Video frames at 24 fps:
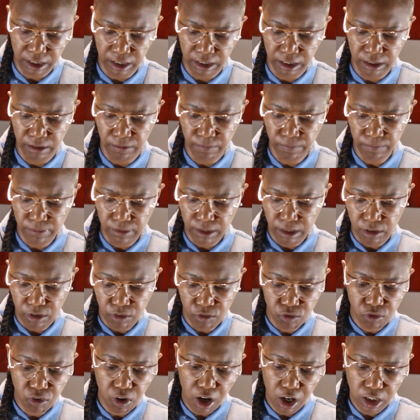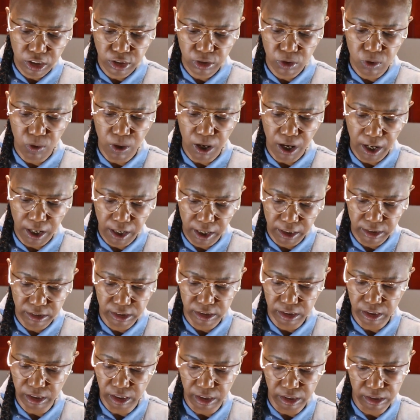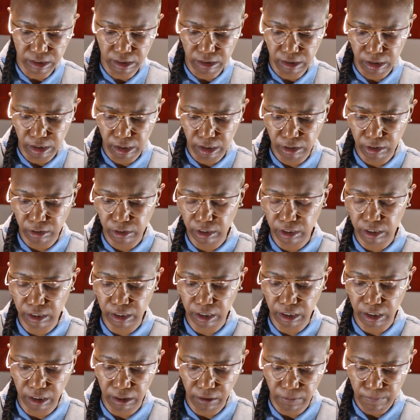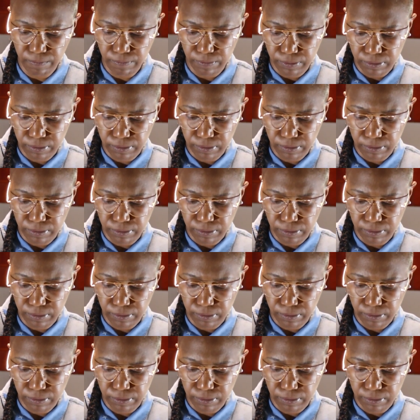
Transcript: and raw squash is literally,